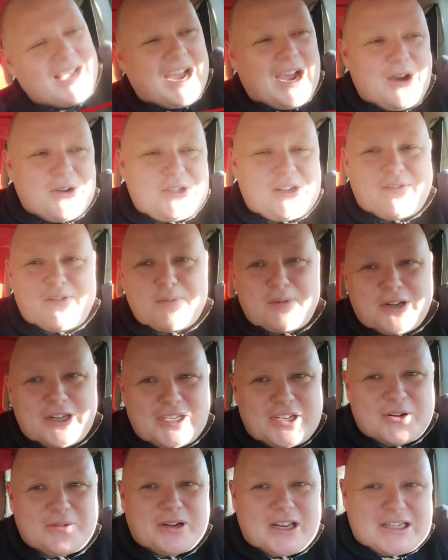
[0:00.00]
How's everybody
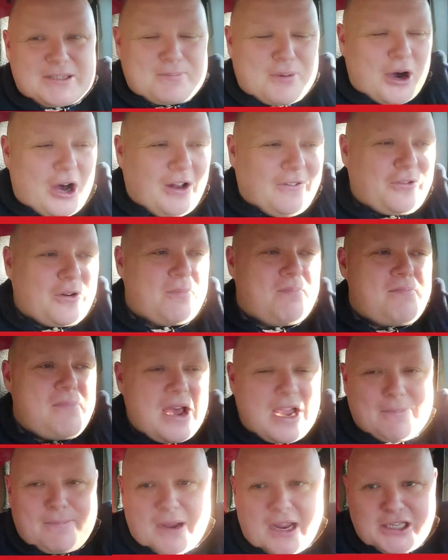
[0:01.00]
doing? It's Paul from
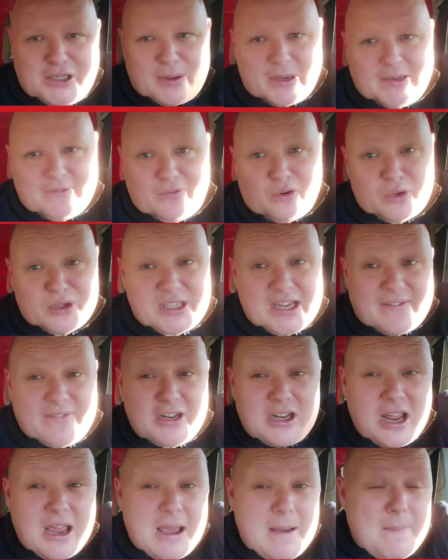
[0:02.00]
Magpie
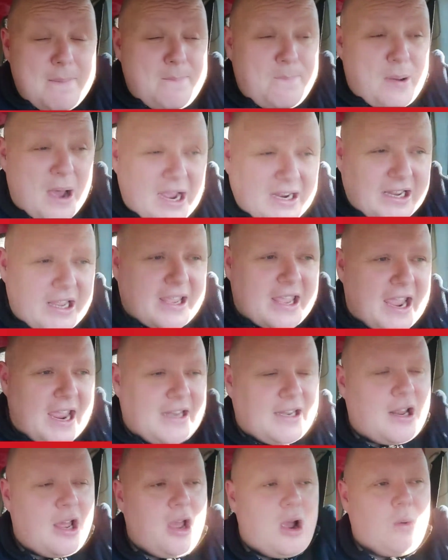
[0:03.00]
24/7, back
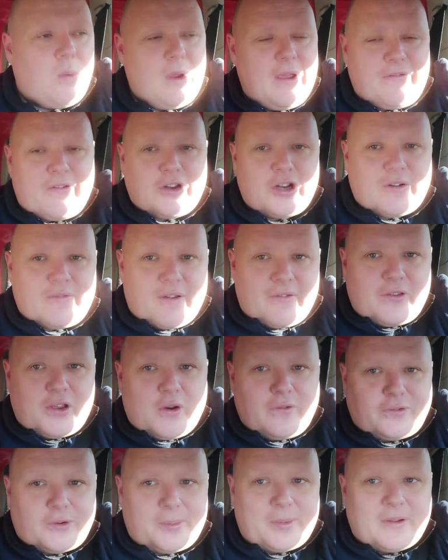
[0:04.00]
again with another
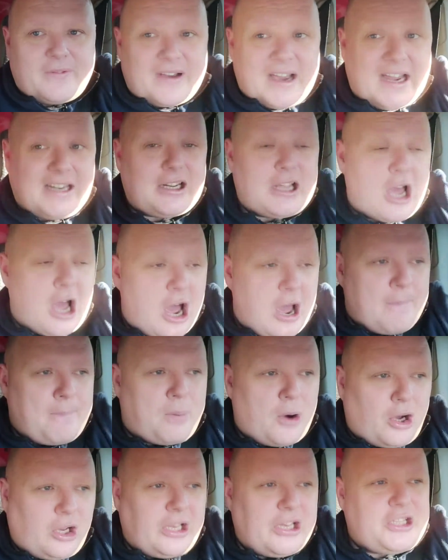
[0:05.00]
view from the van.
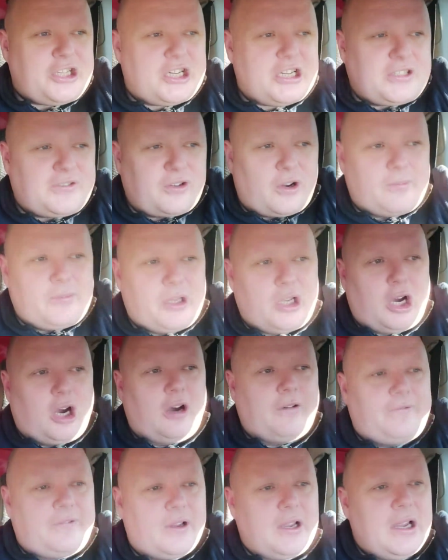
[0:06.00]
Apologies from the
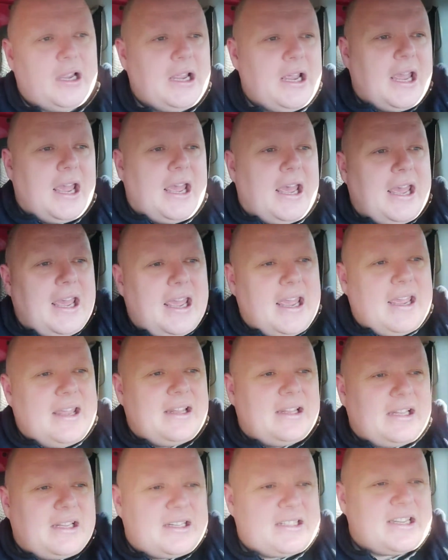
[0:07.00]
off.
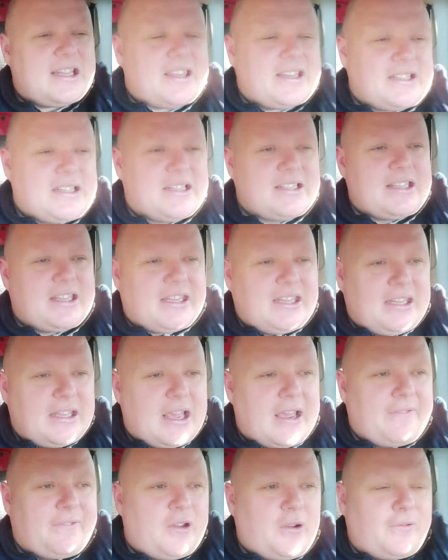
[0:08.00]
Like I said, this is
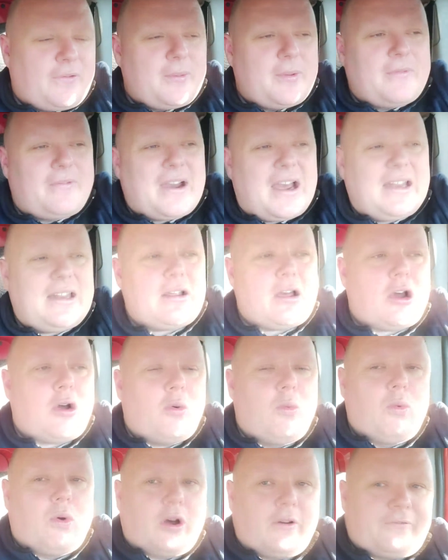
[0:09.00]
the view from the
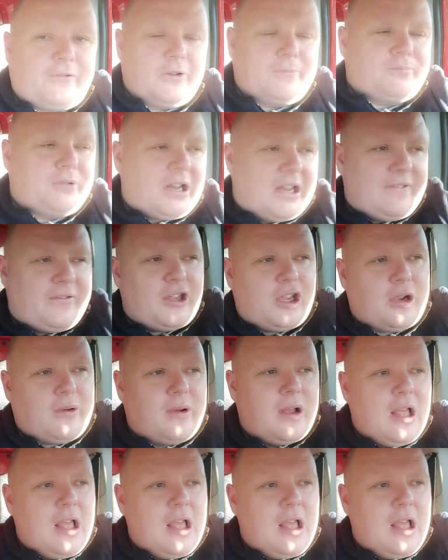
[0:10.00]
van Watford preview.